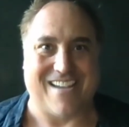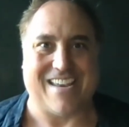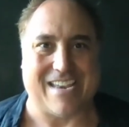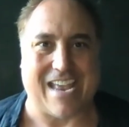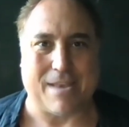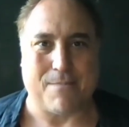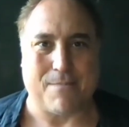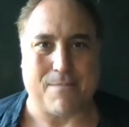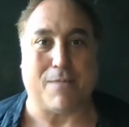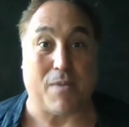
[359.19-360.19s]
right and
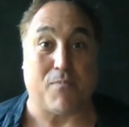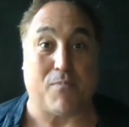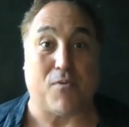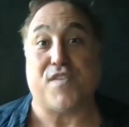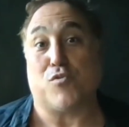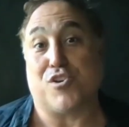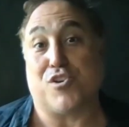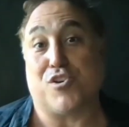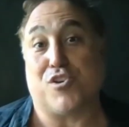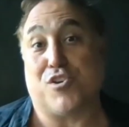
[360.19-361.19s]
and make people
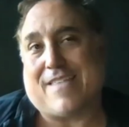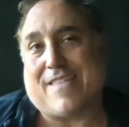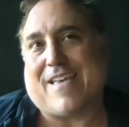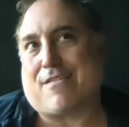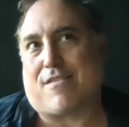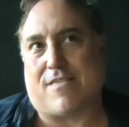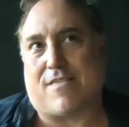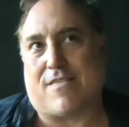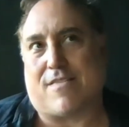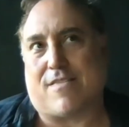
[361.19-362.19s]
feel good right and
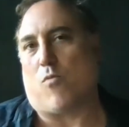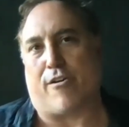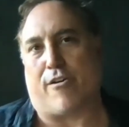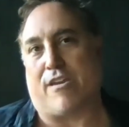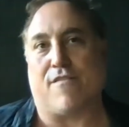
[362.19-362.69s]
that's that's what